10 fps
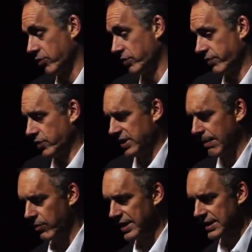for, for
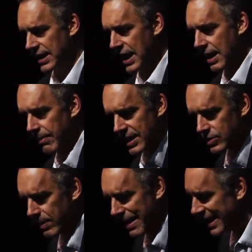some reason,
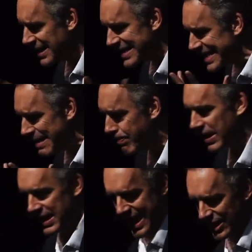because we made a
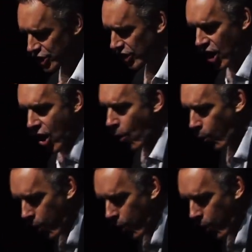deep connection,